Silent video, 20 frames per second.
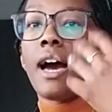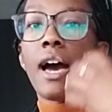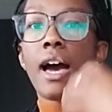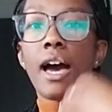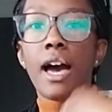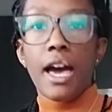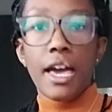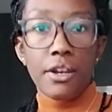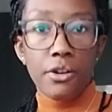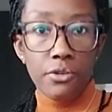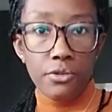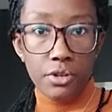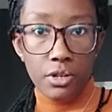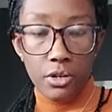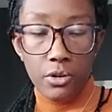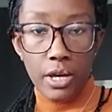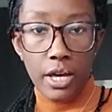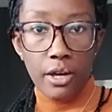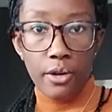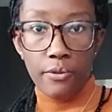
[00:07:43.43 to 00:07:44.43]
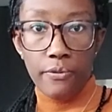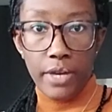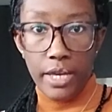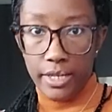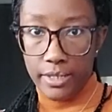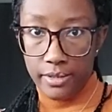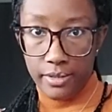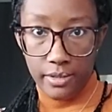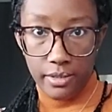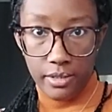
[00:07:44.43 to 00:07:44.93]
I don't know how
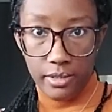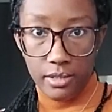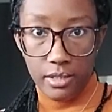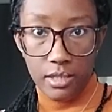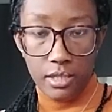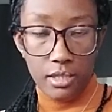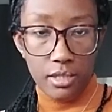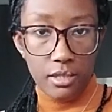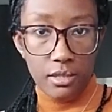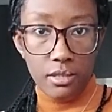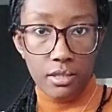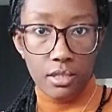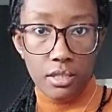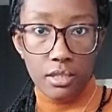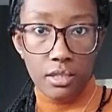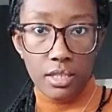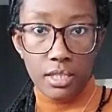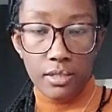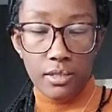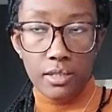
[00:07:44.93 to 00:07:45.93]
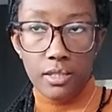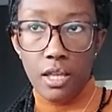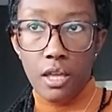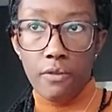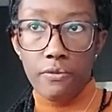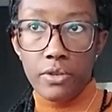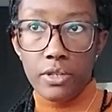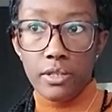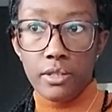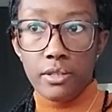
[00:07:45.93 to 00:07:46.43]
fast this
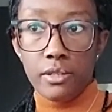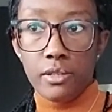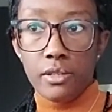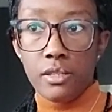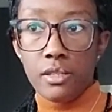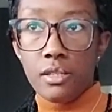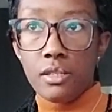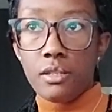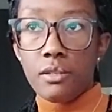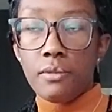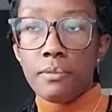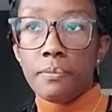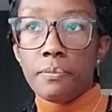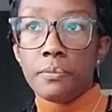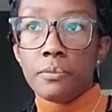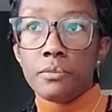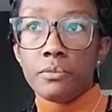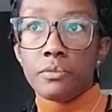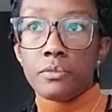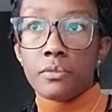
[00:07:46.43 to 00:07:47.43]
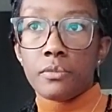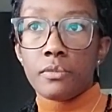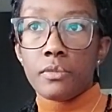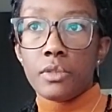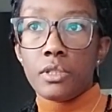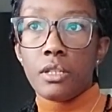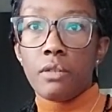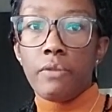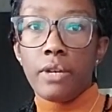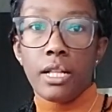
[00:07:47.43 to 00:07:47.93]
stuff is
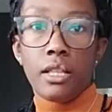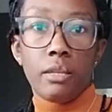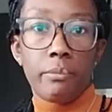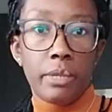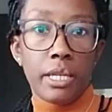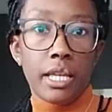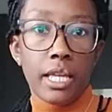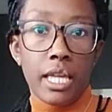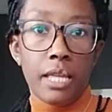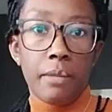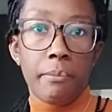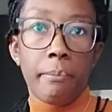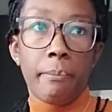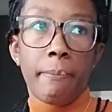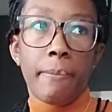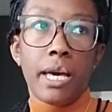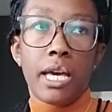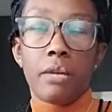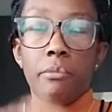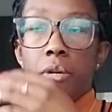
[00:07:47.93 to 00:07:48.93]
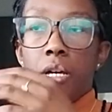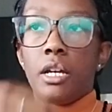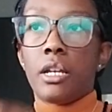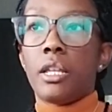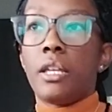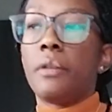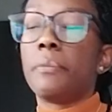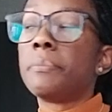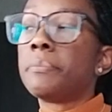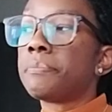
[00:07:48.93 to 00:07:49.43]
developing in my body.